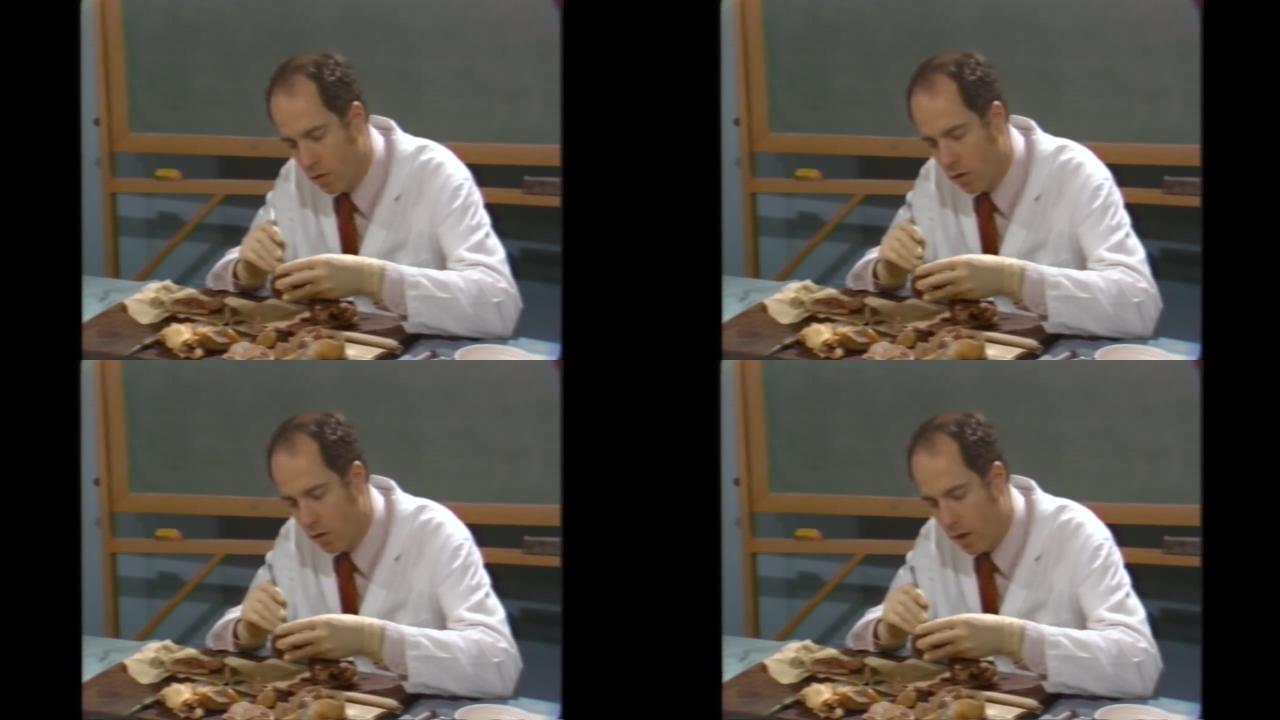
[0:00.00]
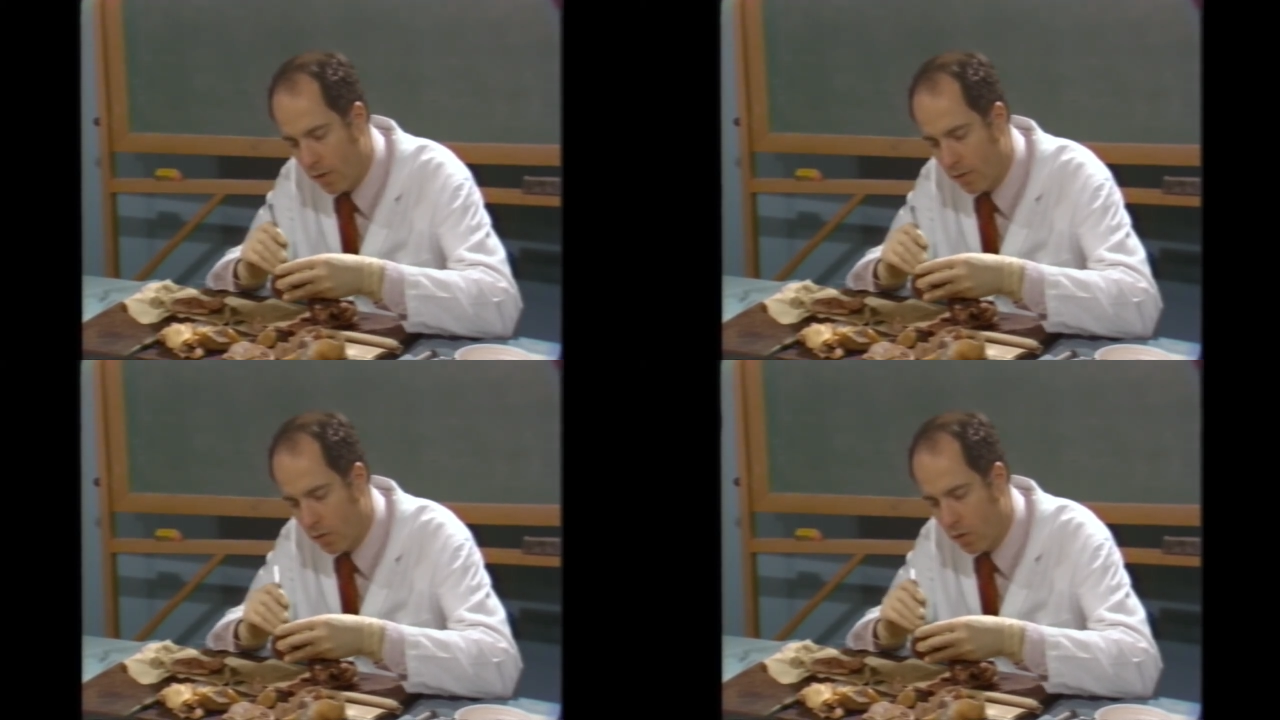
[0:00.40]
Do you
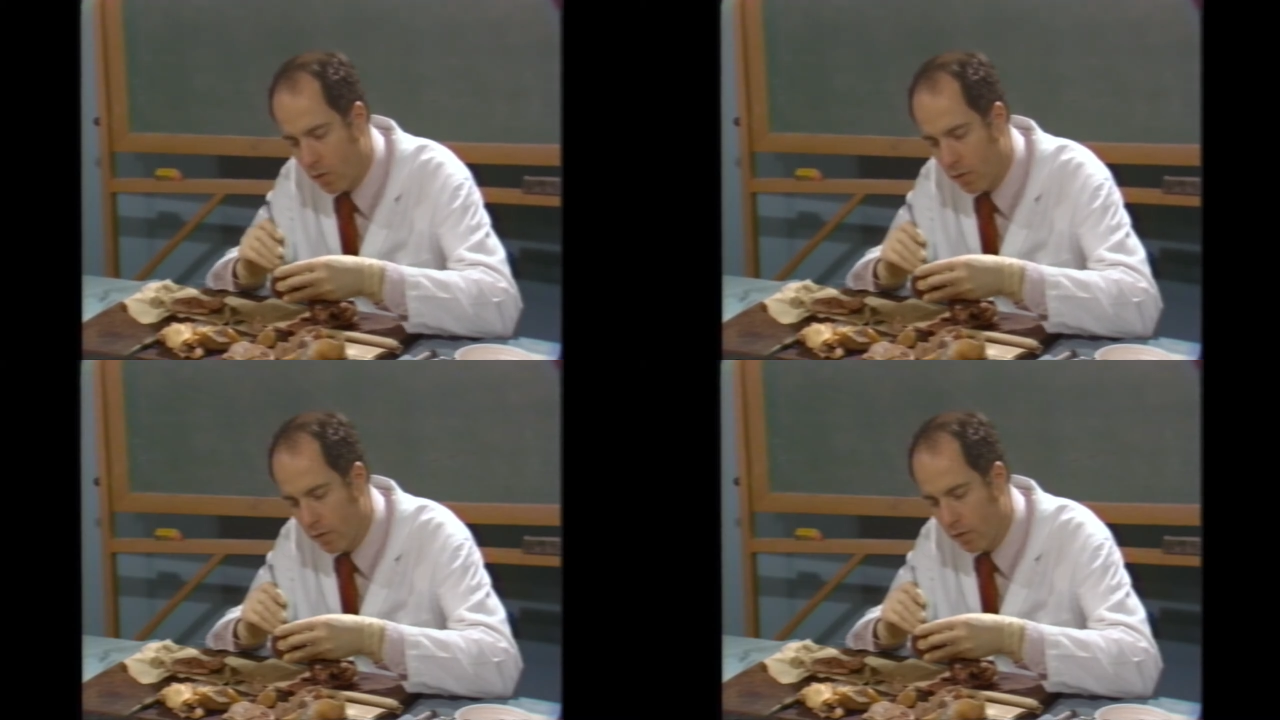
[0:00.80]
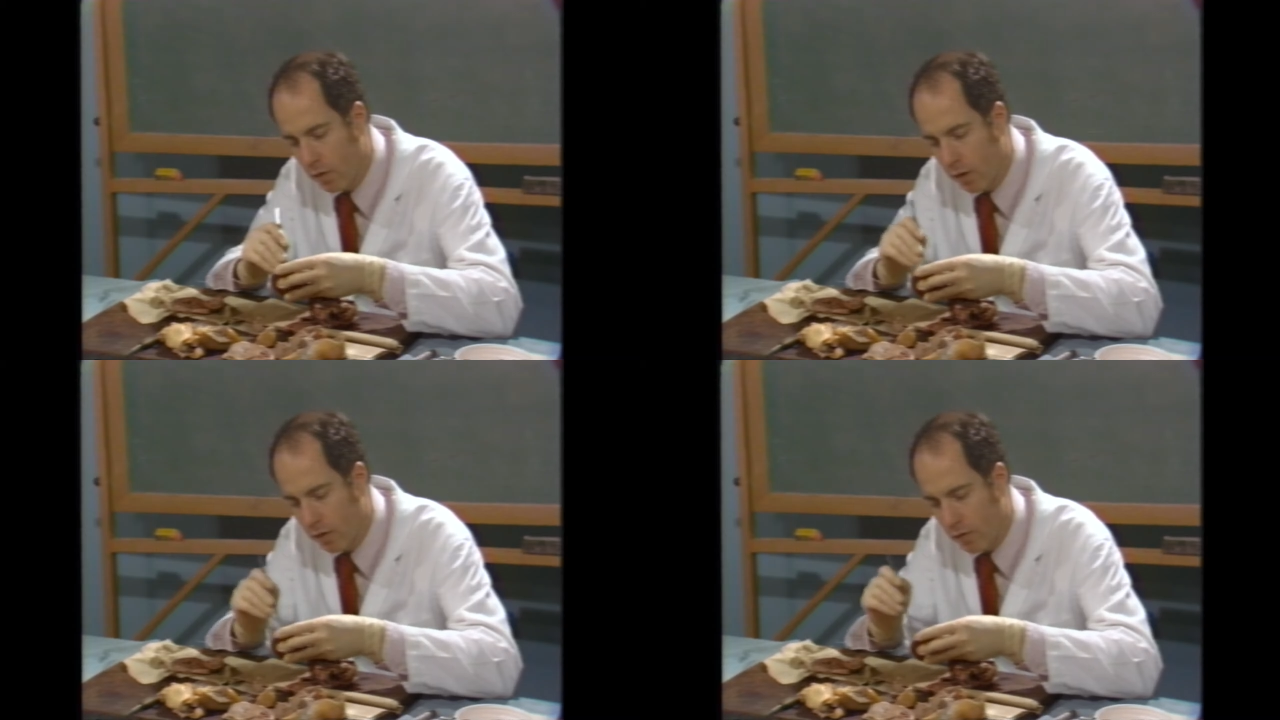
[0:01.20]
have any, what were the
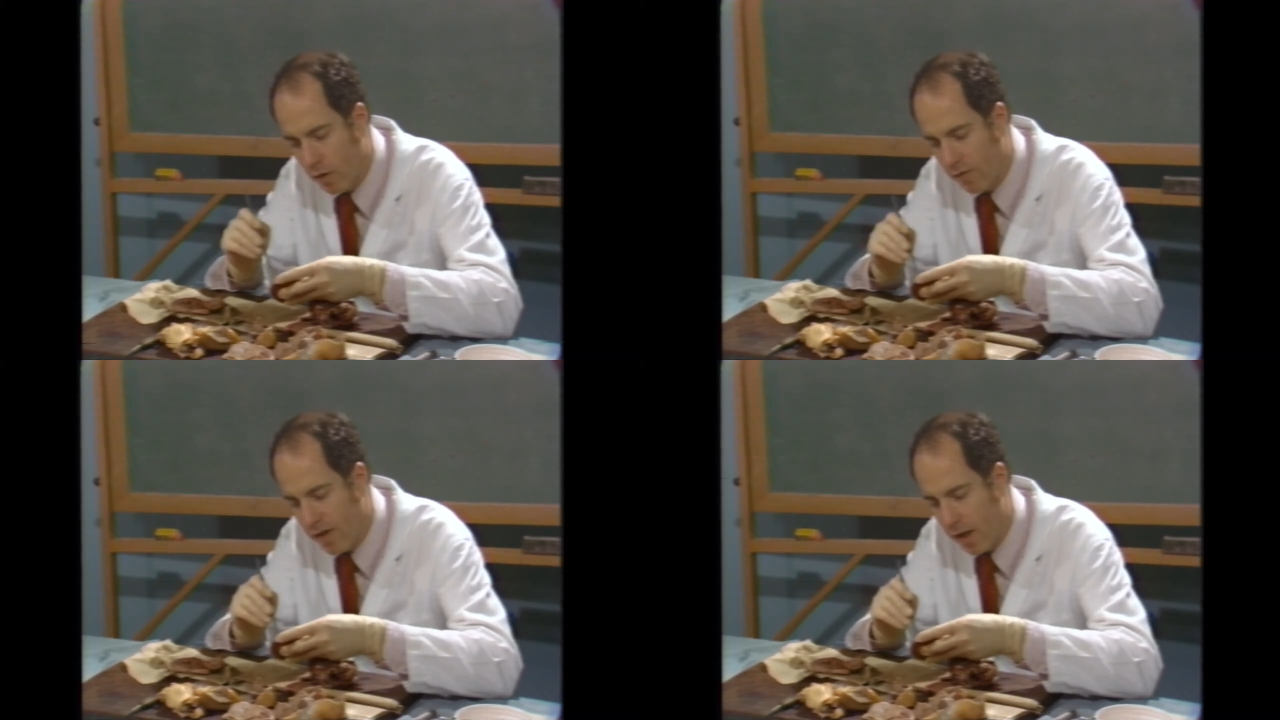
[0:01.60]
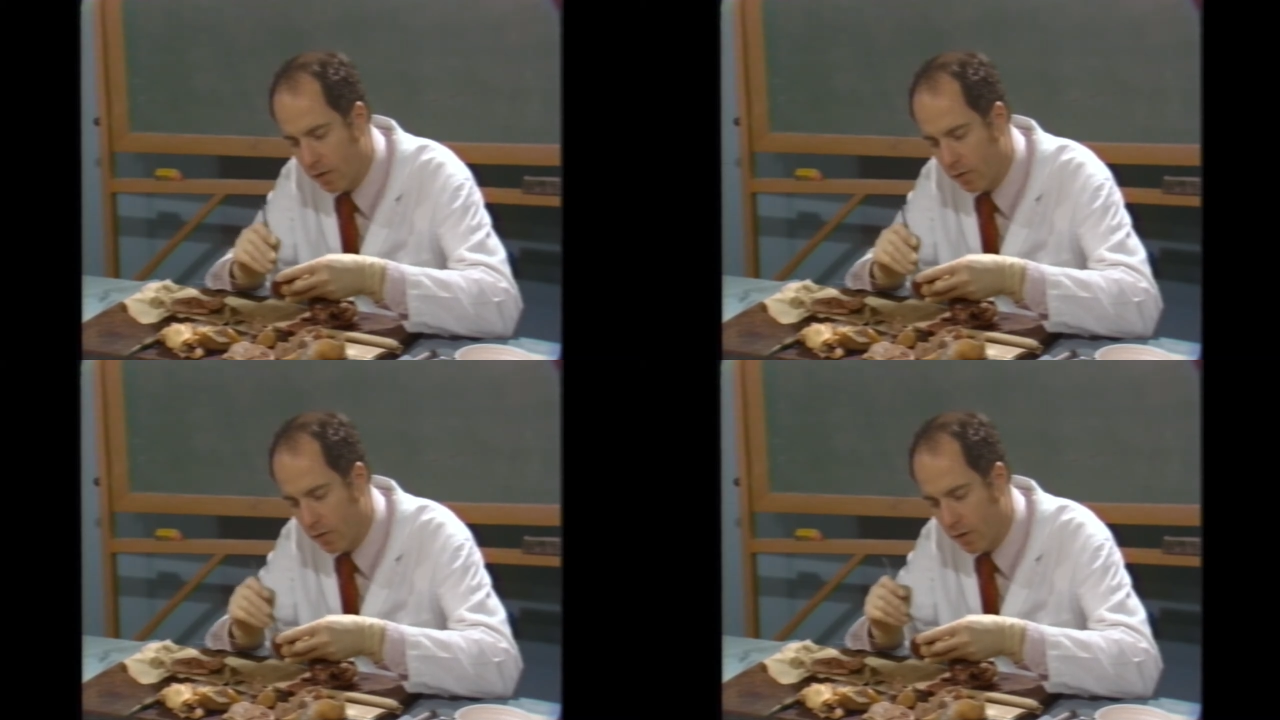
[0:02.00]
cholesterol
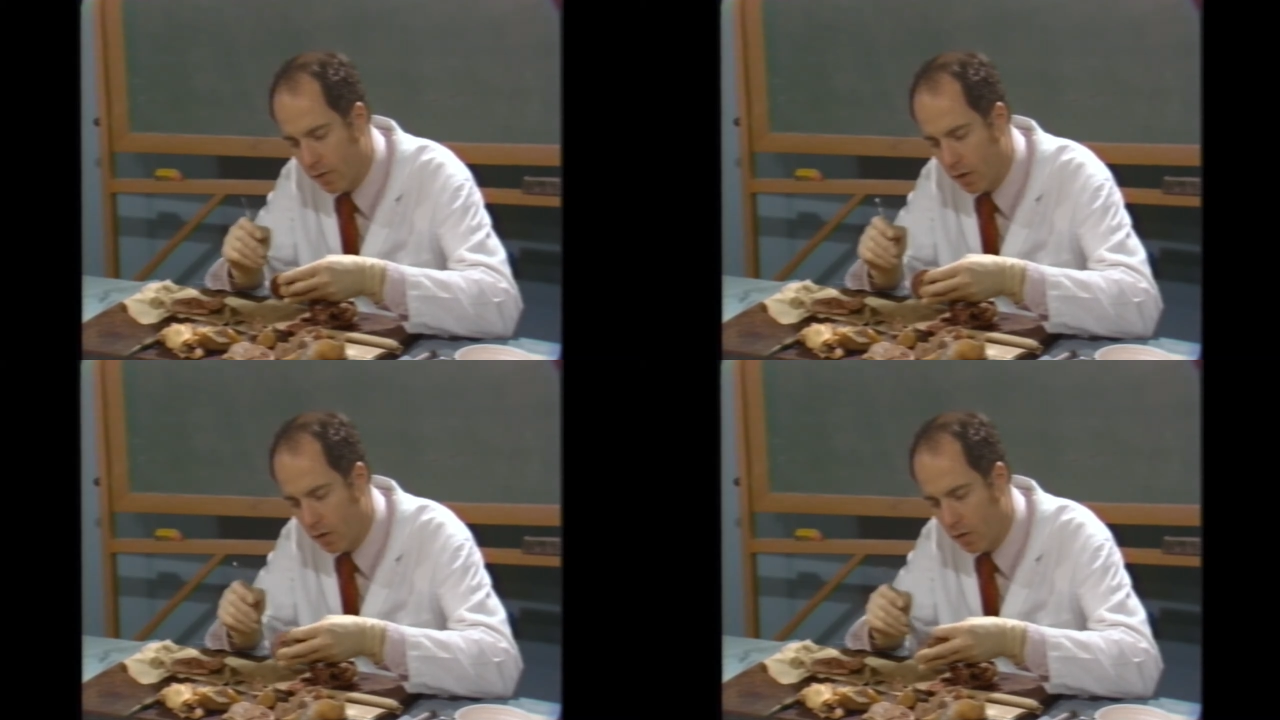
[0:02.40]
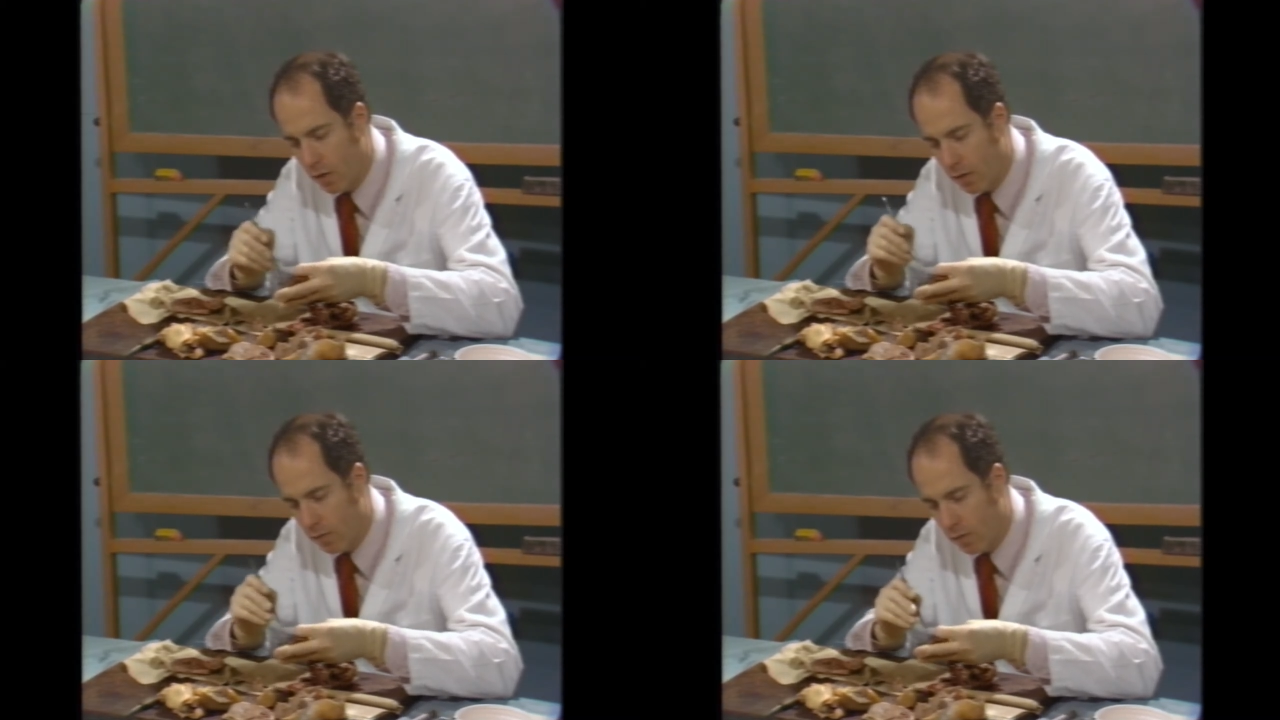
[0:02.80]
values done there? Do you
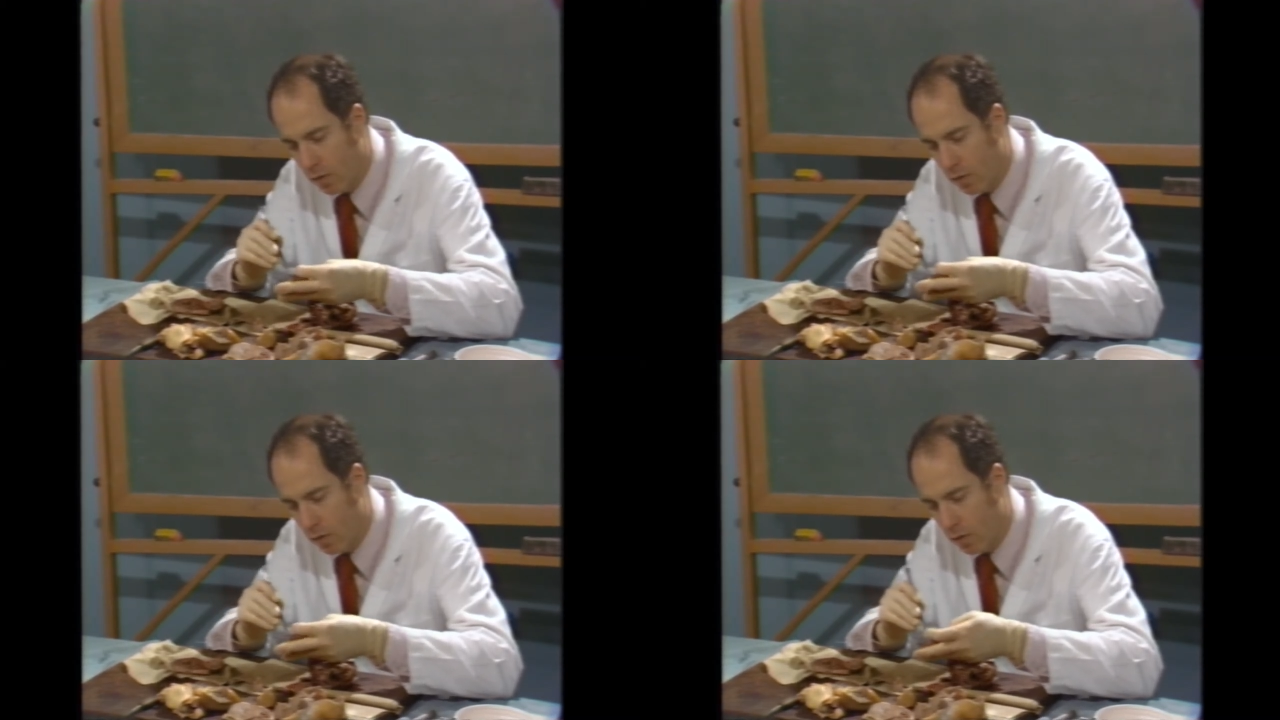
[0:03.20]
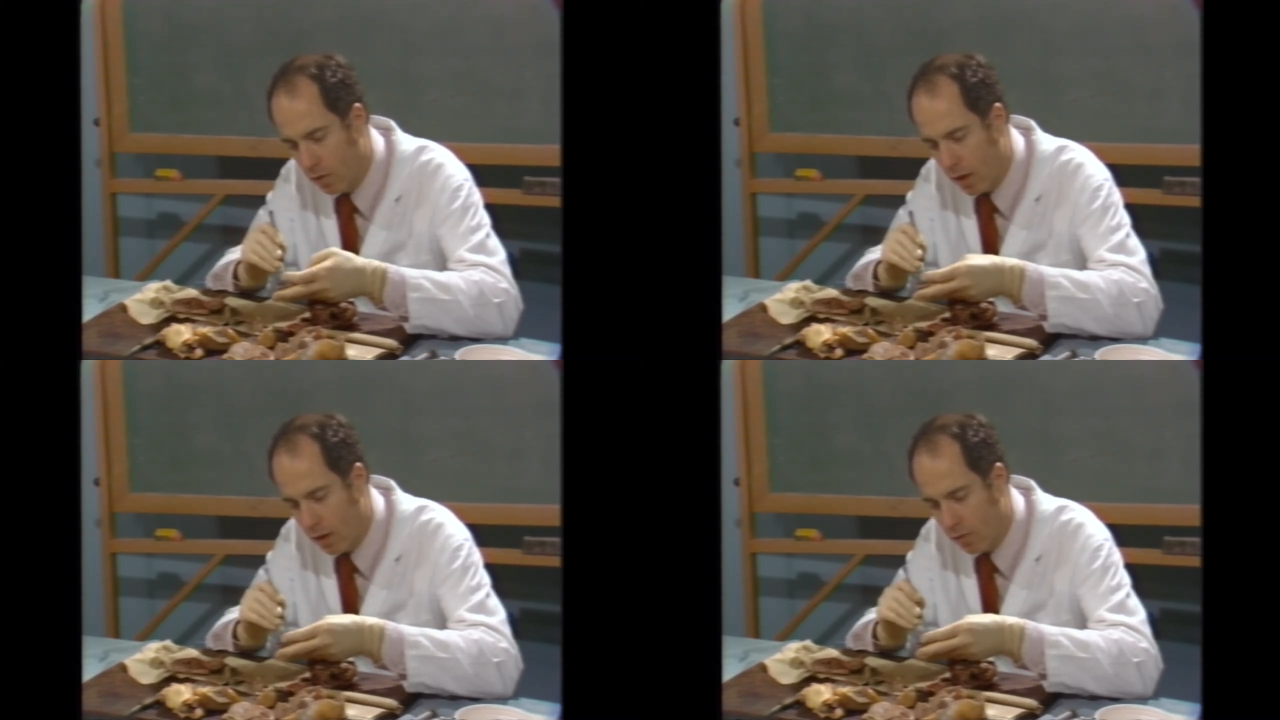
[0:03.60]
have uh, I don't
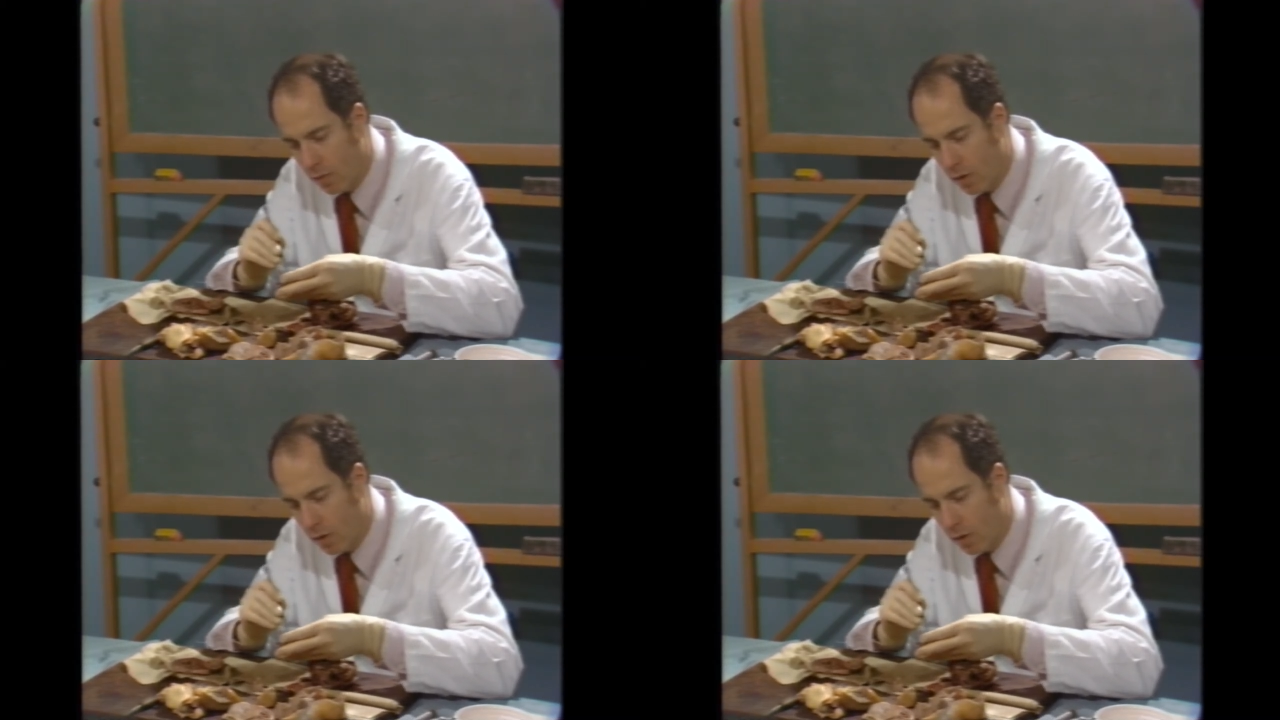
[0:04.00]
that have information?